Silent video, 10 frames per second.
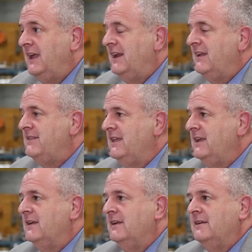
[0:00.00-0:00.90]
And I
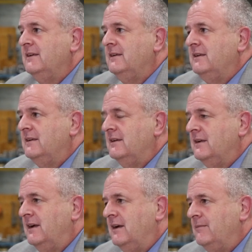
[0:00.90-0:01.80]
think
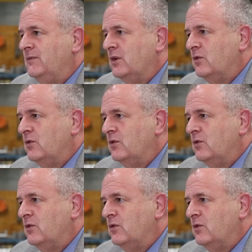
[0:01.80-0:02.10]
the